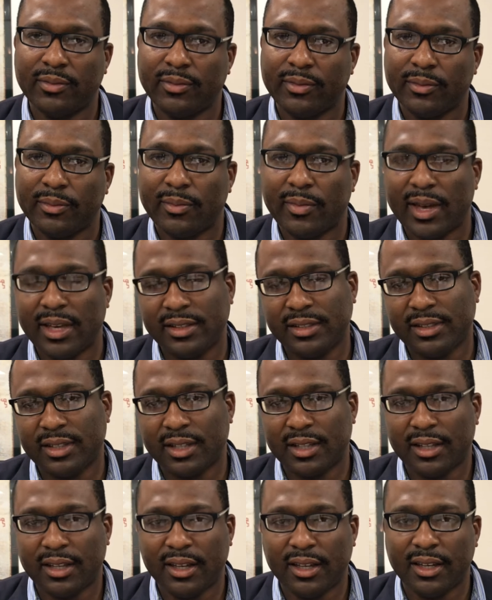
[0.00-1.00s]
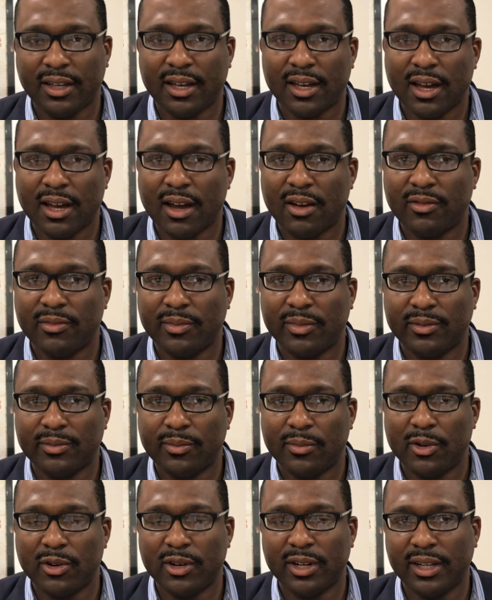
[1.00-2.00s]
basically
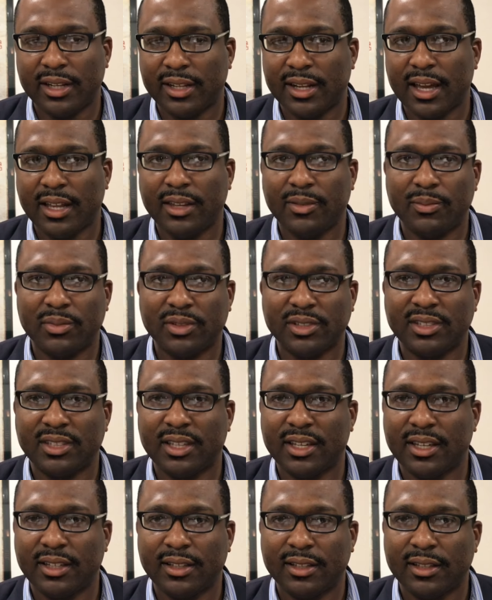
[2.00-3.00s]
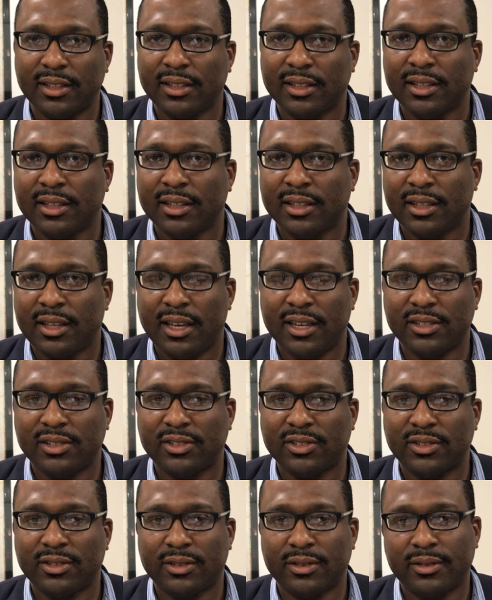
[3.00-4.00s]
more than 90%
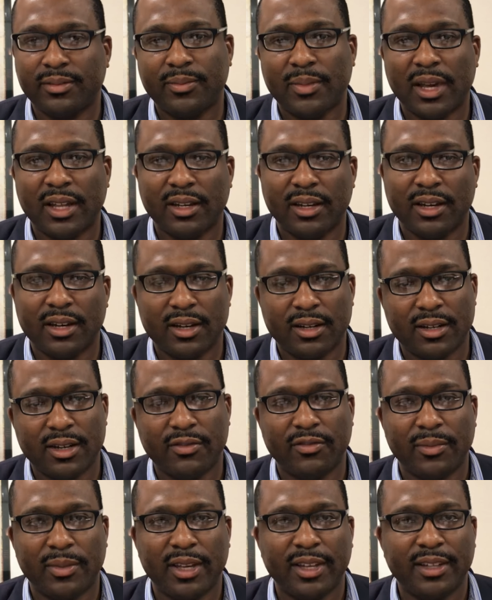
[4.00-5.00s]
insured by the government.